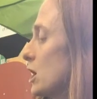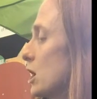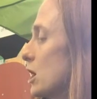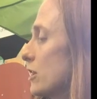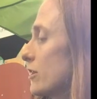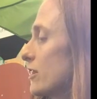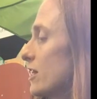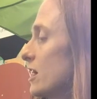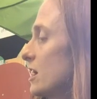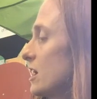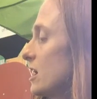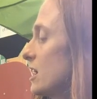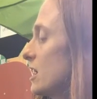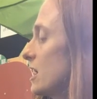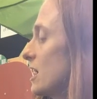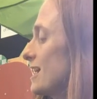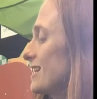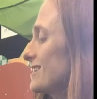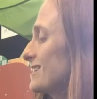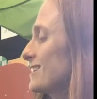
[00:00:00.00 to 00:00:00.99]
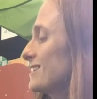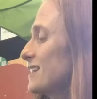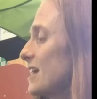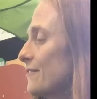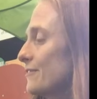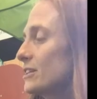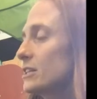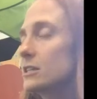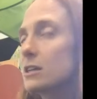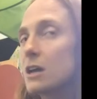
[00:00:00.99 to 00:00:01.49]
Earth at
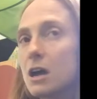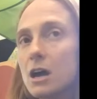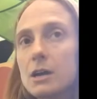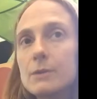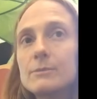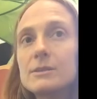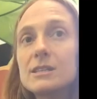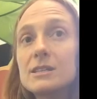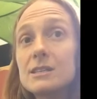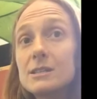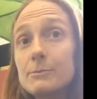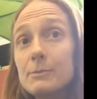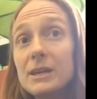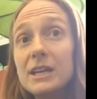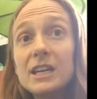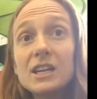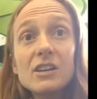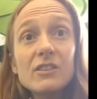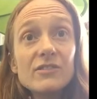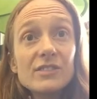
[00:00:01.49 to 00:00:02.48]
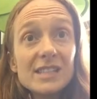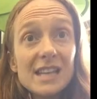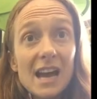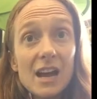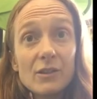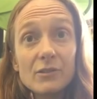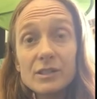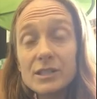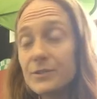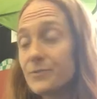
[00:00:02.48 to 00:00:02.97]
7 times the speed of
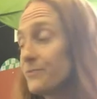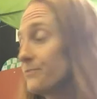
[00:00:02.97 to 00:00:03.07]
sound.